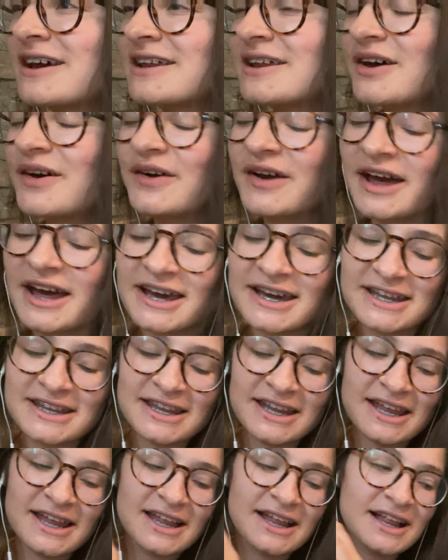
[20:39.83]
Okay,
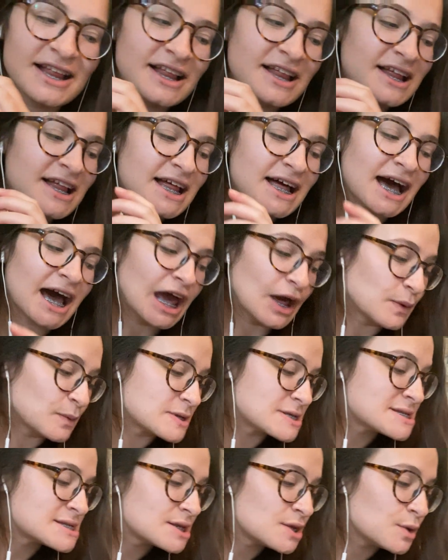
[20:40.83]
I
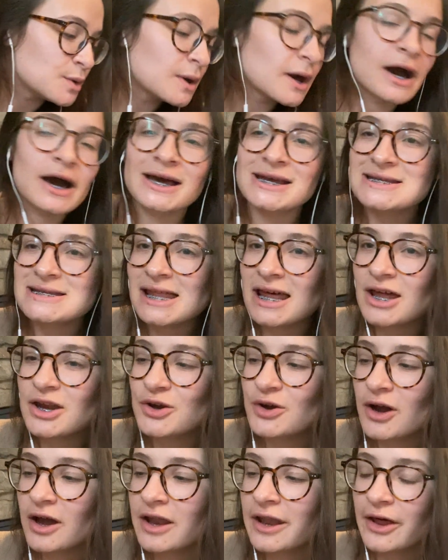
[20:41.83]
will see you guys later
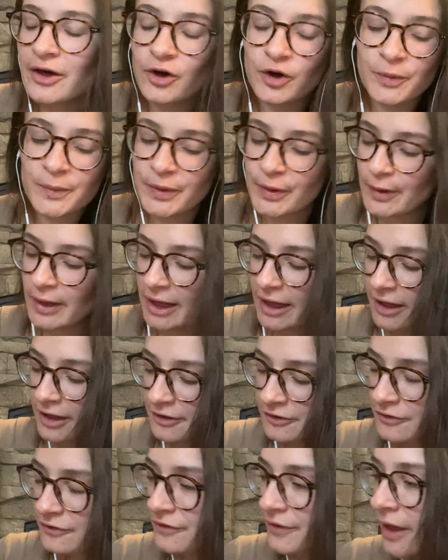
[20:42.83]
on. I hope you
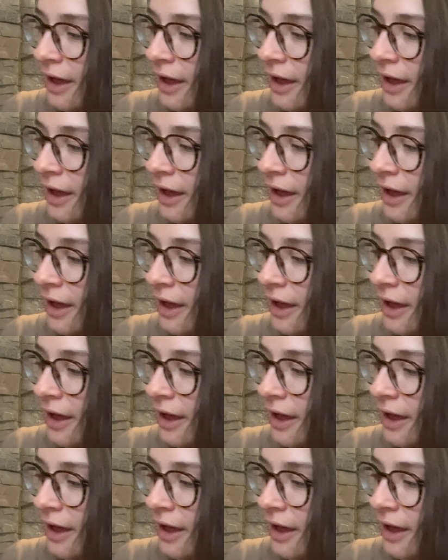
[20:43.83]
have